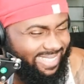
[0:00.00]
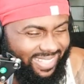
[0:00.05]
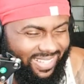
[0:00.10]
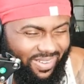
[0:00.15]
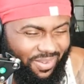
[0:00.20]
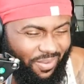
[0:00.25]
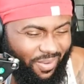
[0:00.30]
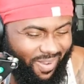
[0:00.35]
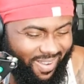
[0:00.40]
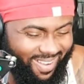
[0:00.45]
this
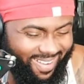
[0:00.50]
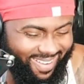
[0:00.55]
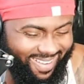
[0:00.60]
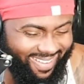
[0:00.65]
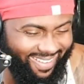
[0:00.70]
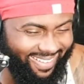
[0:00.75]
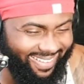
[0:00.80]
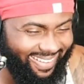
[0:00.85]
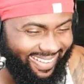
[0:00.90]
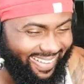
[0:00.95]
go
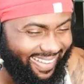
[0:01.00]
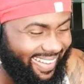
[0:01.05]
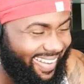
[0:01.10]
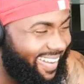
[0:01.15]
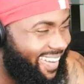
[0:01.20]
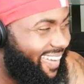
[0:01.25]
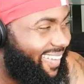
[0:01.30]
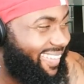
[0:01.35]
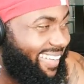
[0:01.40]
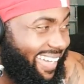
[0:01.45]
hard.
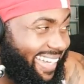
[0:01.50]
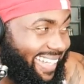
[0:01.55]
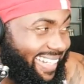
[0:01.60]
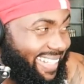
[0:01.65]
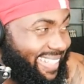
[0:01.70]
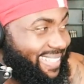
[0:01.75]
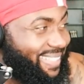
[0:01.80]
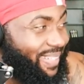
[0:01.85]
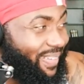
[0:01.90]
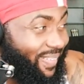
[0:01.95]
Okay,
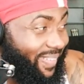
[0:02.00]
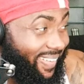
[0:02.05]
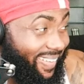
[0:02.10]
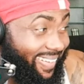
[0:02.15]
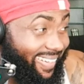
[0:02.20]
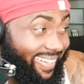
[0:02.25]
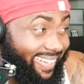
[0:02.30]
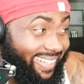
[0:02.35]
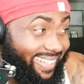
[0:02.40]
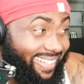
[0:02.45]
this go
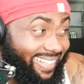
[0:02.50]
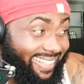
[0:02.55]
hard.